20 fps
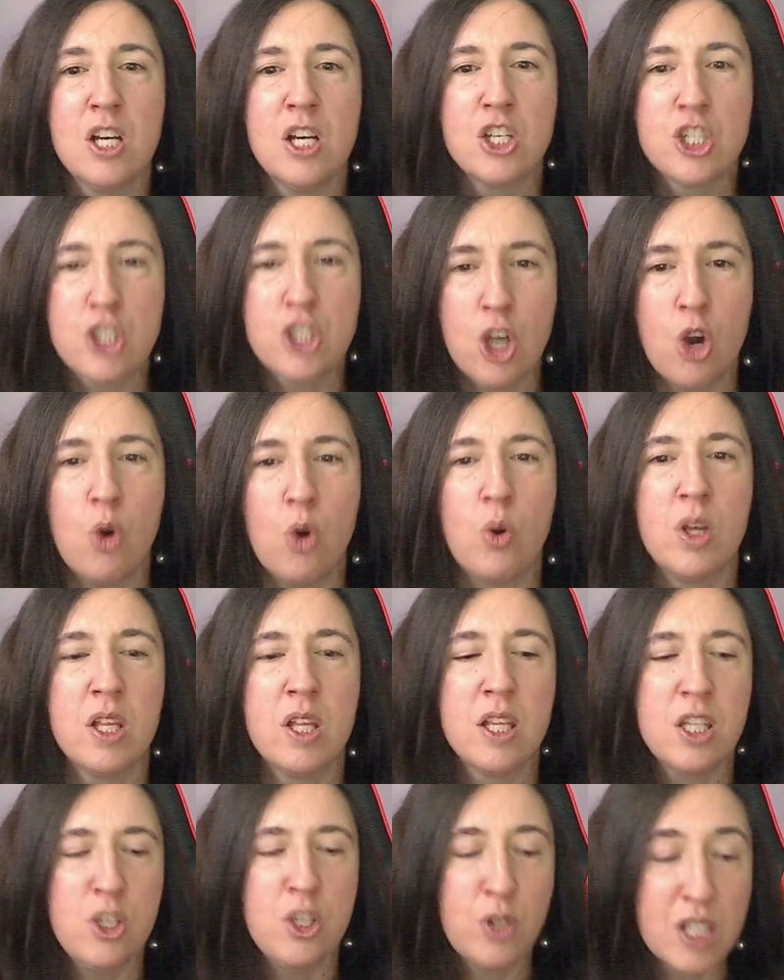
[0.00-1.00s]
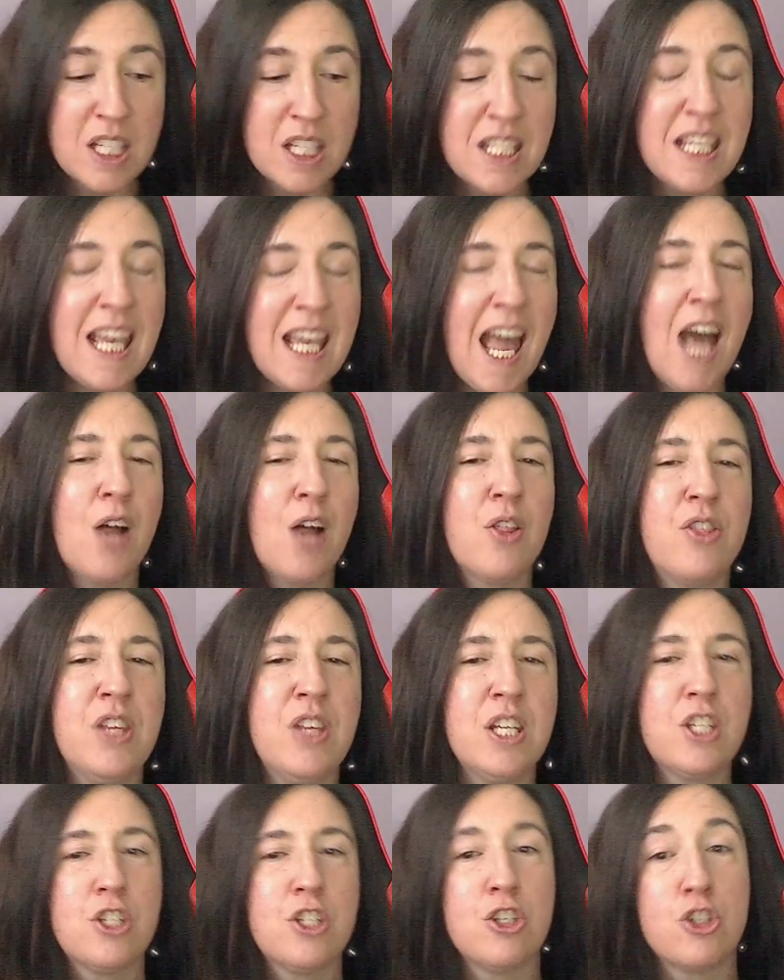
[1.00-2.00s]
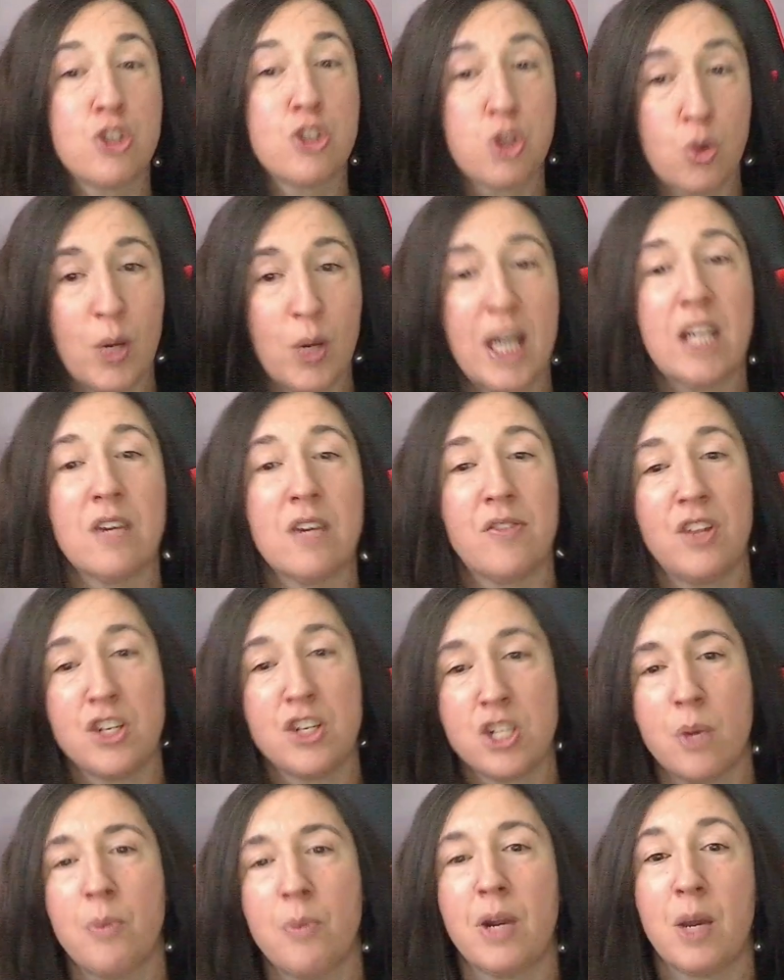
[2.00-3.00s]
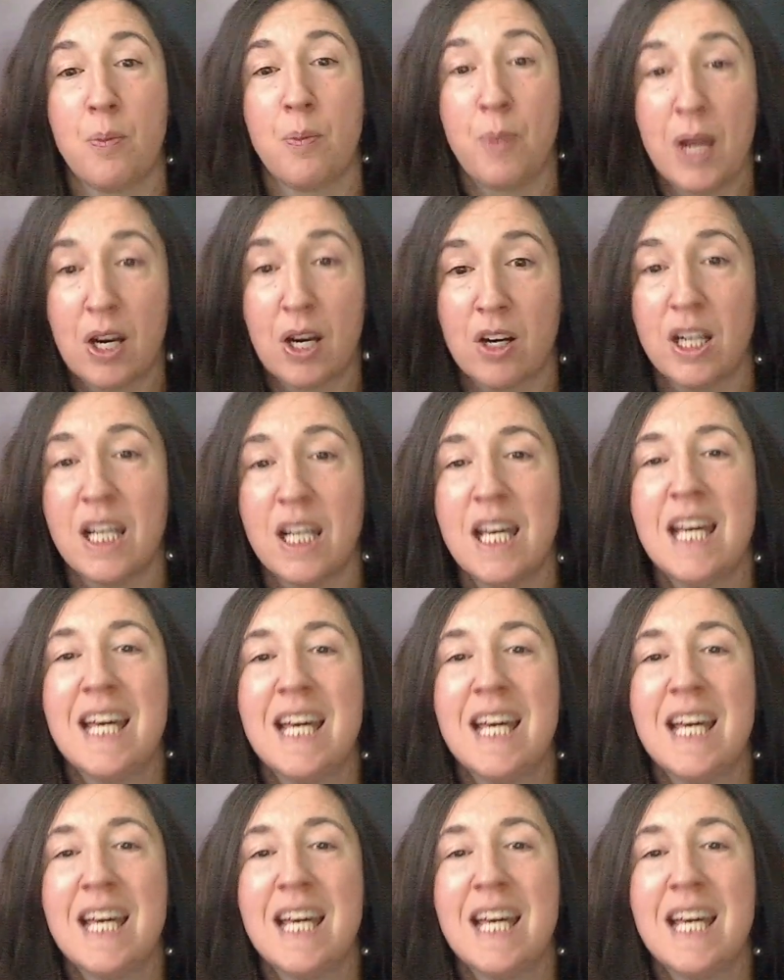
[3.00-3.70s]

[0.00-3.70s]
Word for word: So you can see how this trait of the Gemini parent